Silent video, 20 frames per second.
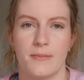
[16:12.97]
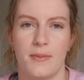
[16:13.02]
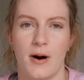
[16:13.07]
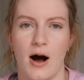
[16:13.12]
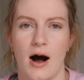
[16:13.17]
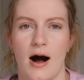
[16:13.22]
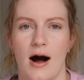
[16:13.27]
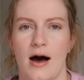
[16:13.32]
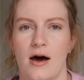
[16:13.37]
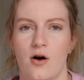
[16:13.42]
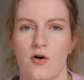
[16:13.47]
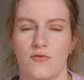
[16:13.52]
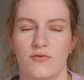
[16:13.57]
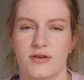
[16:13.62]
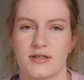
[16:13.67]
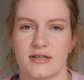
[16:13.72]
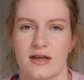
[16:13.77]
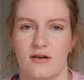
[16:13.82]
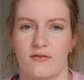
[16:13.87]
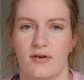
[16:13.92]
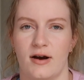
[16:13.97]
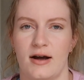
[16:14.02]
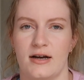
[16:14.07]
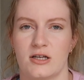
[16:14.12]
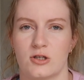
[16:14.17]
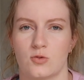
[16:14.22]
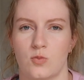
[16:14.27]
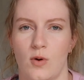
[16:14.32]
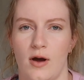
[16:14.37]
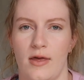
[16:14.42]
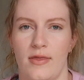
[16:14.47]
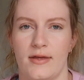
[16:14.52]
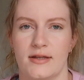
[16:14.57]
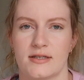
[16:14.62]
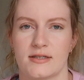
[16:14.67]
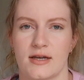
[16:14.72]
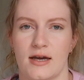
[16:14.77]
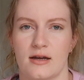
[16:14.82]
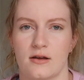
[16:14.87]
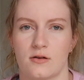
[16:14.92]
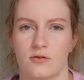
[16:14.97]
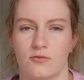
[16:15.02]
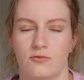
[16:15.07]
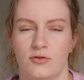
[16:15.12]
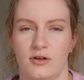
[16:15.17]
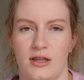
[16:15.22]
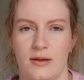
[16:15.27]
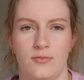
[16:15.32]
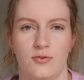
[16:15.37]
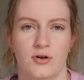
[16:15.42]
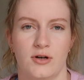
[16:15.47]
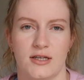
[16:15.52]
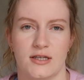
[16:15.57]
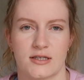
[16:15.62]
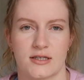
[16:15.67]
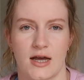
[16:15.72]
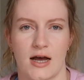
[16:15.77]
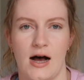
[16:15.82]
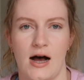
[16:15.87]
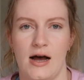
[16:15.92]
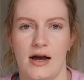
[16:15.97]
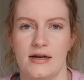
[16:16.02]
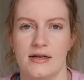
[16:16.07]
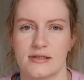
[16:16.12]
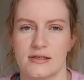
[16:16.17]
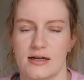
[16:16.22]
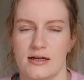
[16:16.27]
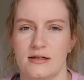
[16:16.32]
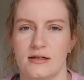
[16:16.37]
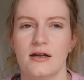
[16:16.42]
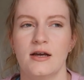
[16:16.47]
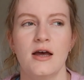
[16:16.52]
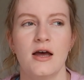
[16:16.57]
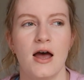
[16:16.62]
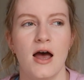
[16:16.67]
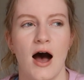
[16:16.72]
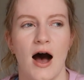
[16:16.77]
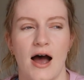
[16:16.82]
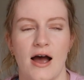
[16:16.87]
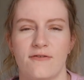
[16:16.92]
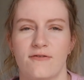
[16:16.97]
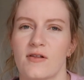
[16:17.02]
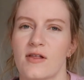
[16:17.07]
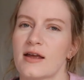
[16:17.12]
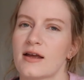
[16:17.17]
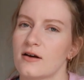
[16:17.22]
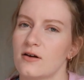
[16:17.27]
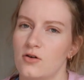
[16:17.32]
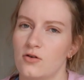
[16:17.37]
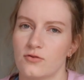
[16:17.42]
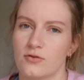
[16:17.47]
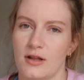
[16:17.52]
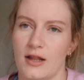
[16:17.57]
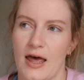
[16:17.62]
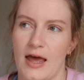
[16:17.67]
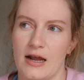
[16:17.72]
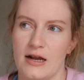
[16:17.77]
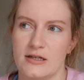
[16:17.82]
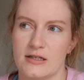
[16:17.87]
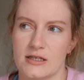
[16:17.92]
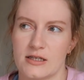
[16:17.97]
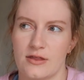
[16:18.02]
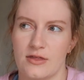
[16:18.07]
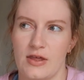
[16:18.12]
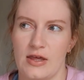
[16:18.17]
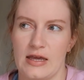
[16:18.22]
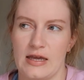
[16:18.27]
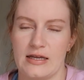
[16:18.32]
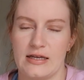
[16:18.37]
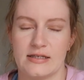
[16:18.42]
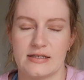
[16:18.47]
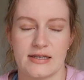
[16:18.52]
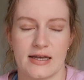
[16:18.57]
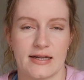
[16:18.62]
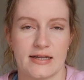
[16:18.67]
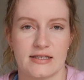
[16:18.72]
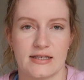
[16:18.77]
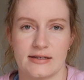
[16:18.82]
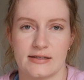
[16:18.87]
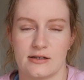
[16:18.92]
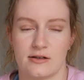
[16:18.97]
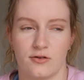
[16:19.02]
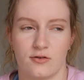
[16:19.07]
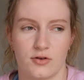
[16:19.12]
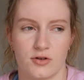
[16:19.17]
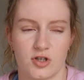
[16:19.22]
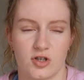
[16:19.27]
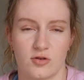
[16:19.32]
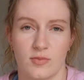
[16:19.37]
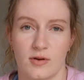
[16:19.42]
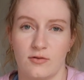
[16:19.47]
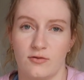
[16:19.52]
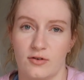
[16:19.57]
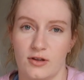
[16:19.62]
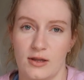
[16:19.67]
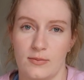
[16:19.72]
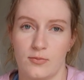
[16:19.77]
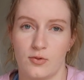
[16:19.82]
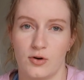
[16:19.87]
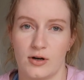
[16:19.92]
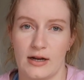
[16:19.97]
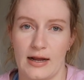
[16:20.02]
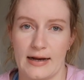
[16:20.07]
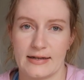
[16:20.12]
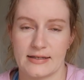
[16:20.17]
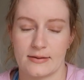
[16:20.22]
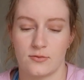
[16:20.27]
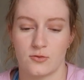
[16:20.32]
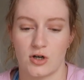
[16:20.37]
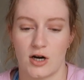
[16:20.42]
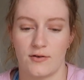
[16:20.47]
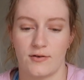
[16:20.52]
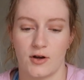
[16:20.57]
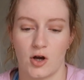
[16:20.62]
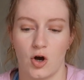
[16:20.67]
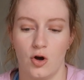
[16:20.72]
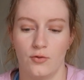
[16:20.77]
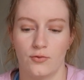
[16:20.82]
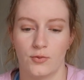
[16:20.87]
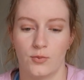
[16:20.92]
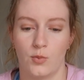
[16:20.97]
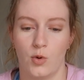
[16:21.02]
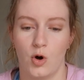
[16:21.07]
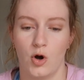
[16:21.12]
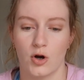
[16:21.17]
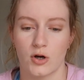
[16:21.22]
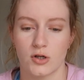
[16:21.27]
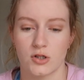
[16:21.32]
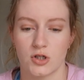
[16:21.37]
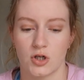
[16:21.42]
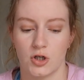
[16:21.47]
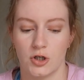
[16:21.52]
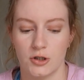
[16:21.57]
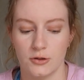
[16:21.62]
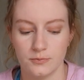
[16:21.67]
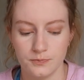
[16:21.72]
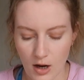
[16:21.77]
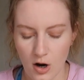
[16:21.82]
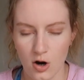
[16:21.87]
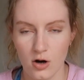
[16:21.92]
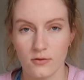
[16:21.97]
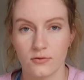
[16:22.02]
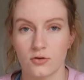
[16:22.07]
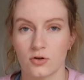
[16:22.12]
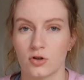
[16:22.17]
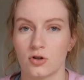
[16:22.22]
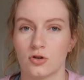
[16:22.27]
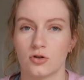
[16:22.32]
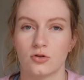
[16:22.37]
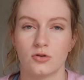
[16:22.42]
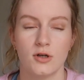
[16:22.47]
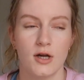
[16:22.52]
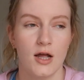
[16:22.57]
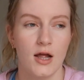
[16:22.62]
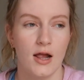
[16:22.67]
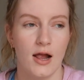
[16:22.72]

part of the sunrise where there's like really pretty skies. And I feel like of late the sunsets have also been really pretty as I'm driving home from work. So overall,